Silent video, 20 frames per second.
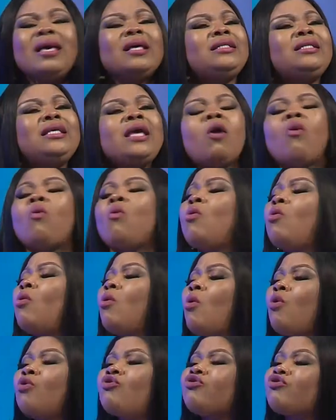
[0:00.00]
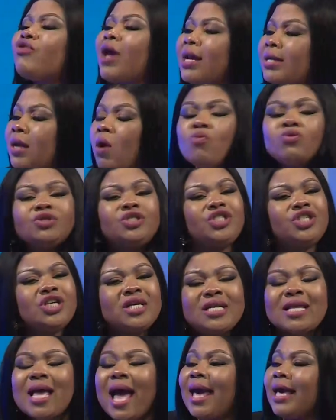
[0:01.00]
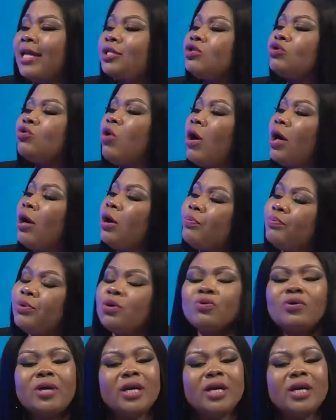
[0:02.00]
The engineer is not helping you.